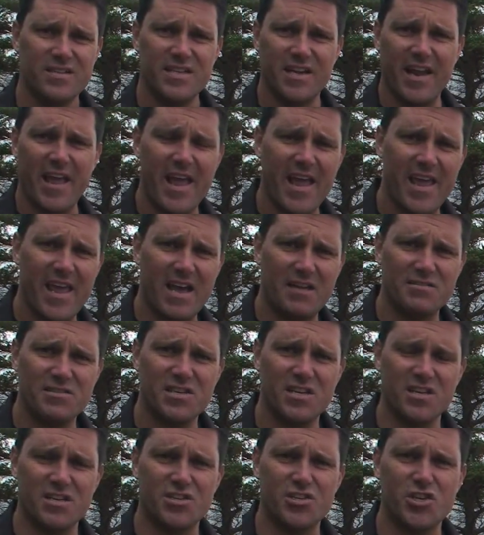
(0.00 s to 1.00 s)
Today I was
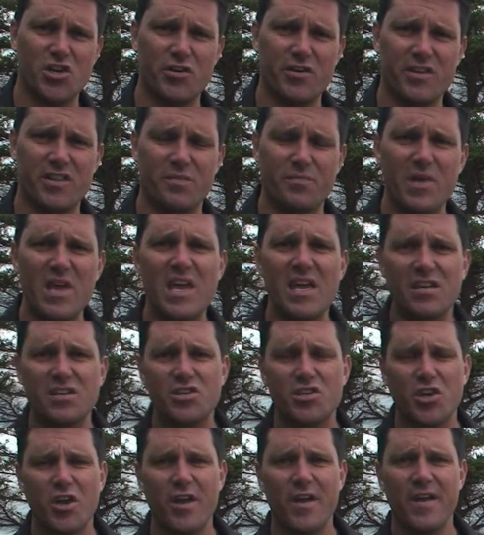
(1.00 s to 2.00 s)
going to show you the
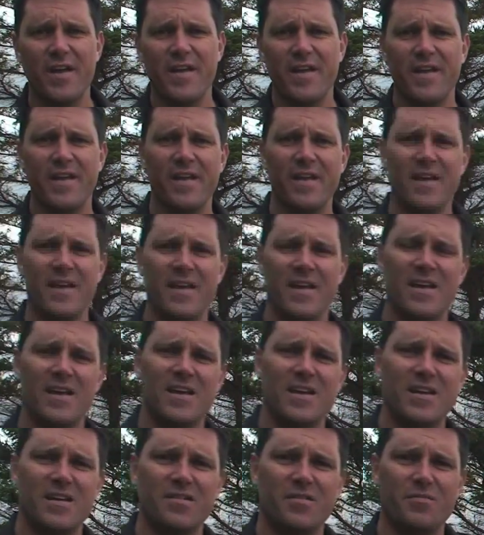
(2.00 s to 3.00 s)
beach,
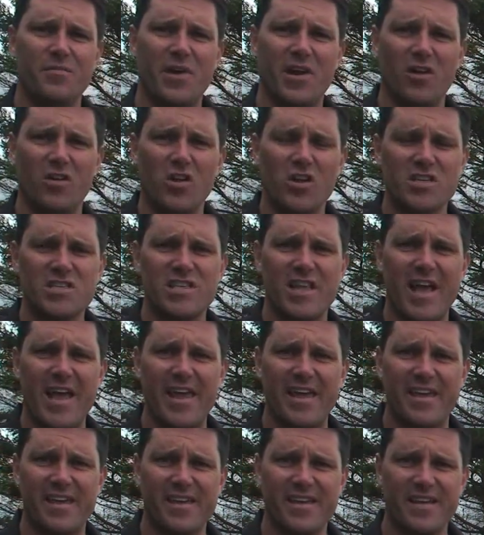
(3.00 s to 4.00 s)
but it looks
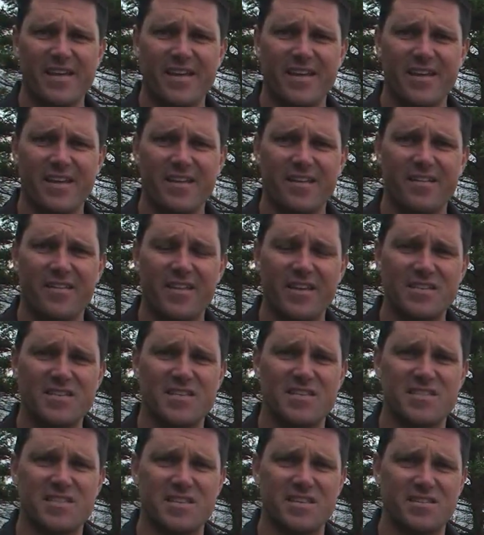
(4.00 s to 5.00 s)
like this
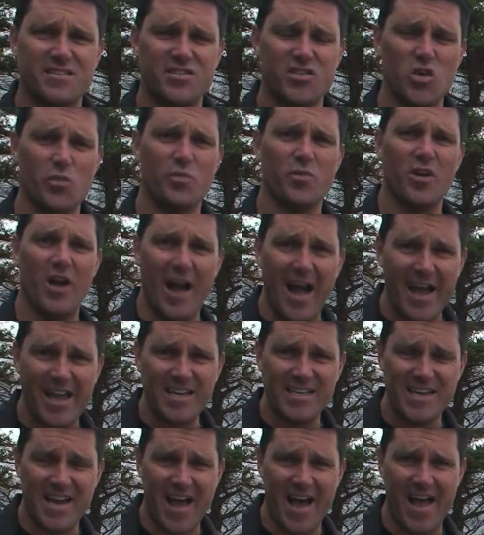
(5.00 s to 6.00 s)
is the super
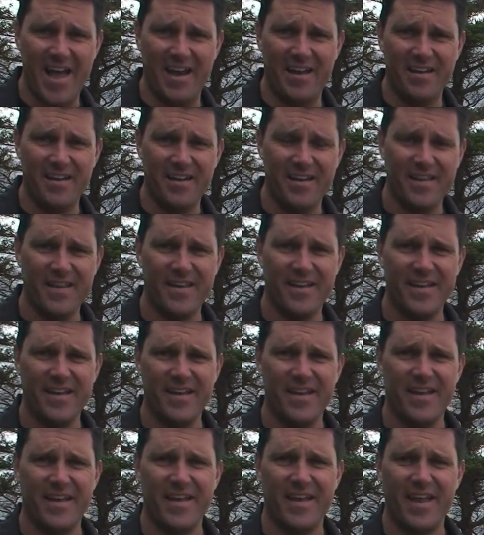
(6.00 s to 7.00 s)
high tide.
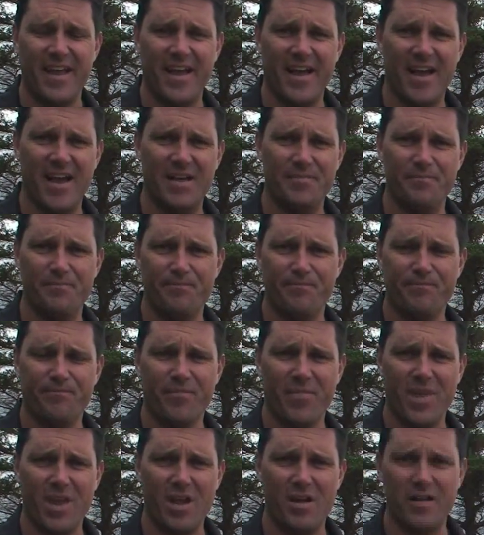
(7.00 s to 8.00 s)
Um,
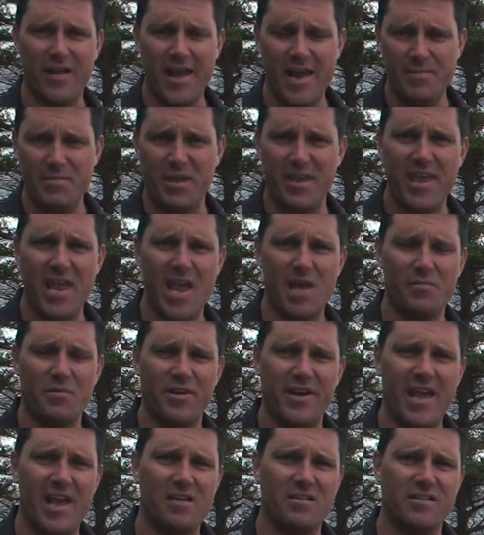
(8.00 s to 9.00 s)
I'll aim the
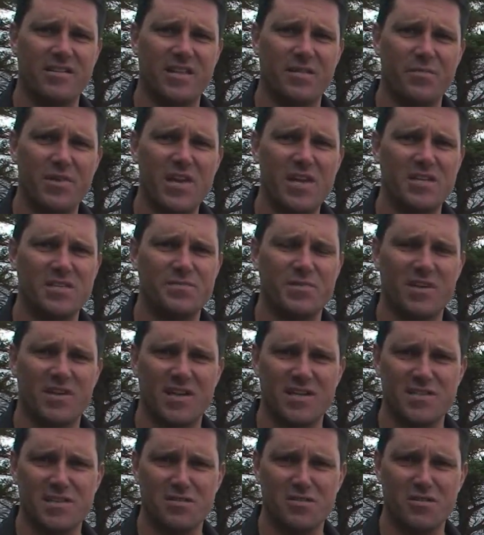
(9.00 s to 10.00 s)
camera down at the beach, but it
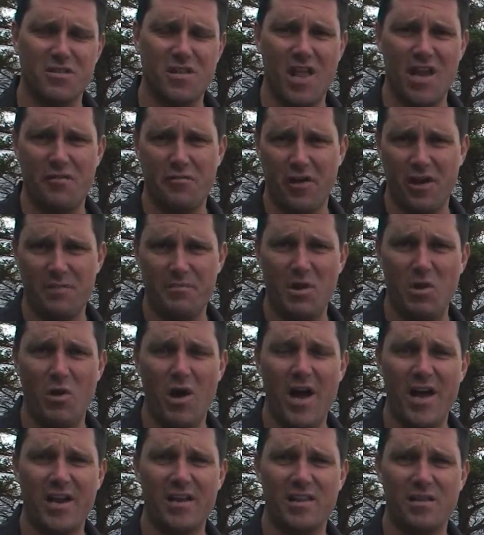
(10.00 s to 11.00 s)
doesn't look like we're going to be
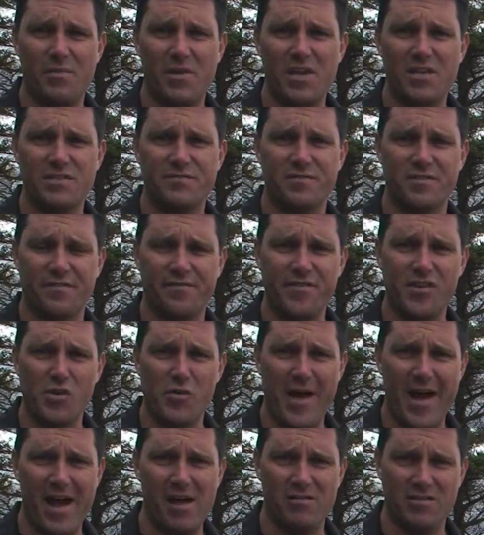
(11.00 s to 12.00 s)
walking the beach for a
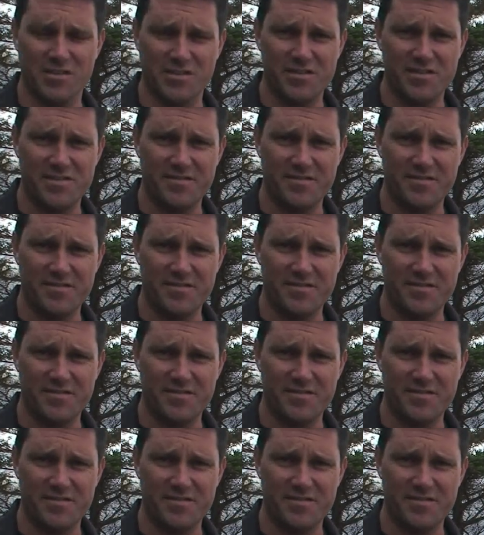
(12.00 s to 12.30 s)
few hours.